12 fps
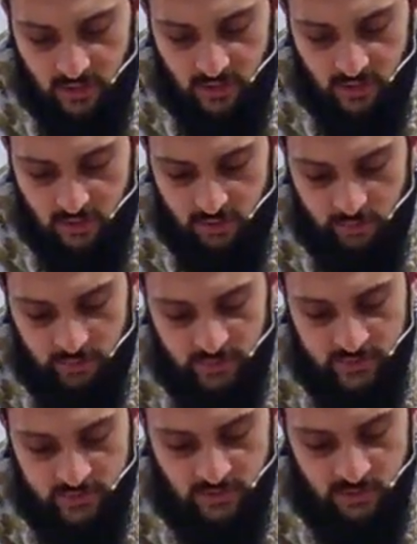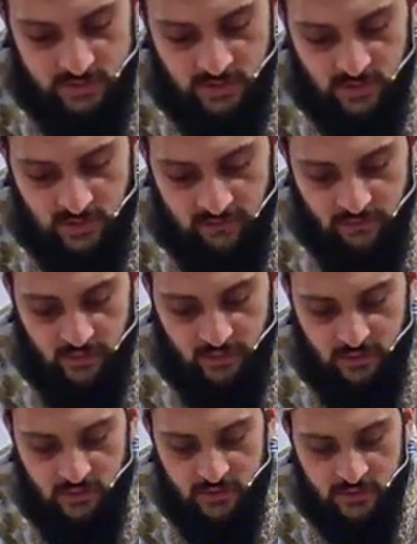hunger. He who believes in me shall never
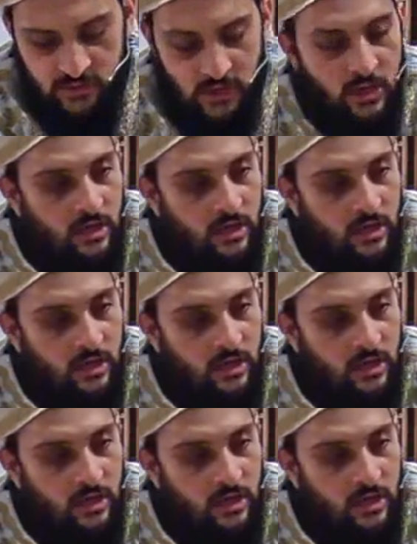thirst.